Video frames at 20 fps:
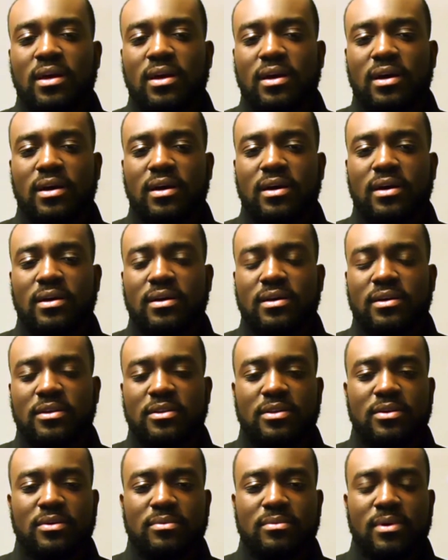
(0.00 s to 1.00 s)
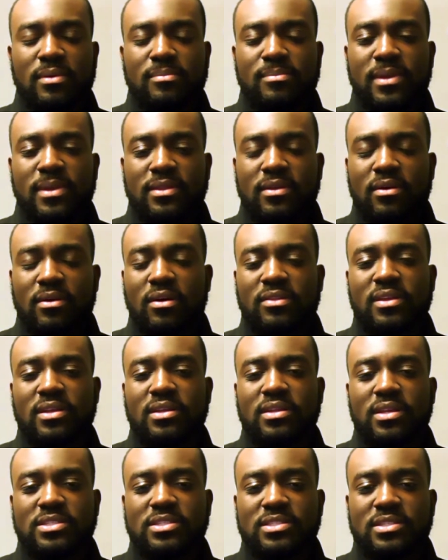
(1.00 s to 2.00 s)
a mental health
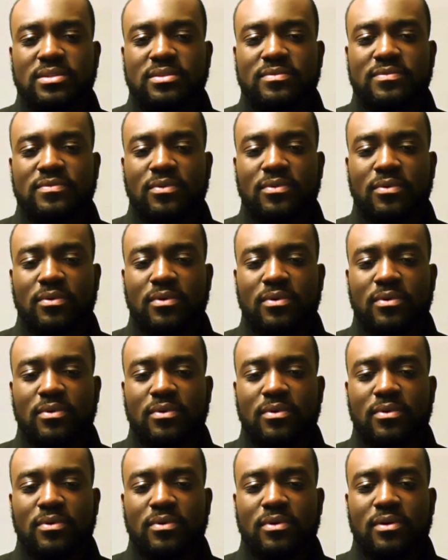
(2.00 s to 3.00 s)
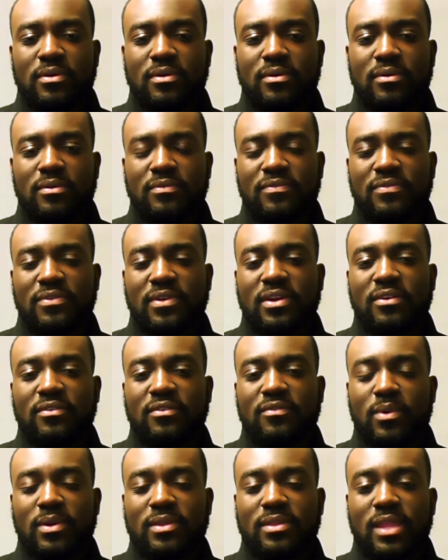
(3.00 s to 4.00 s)
condition for fear
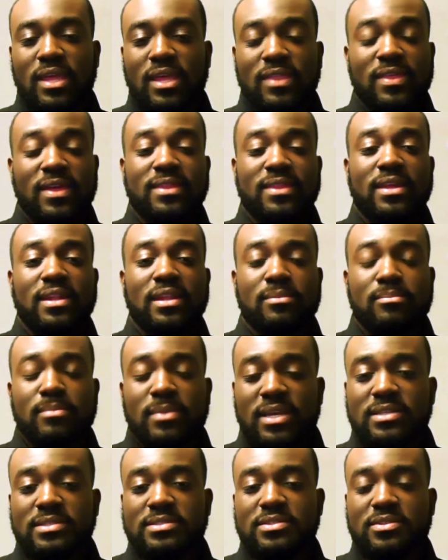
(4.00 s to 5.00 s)
of what they think that it means,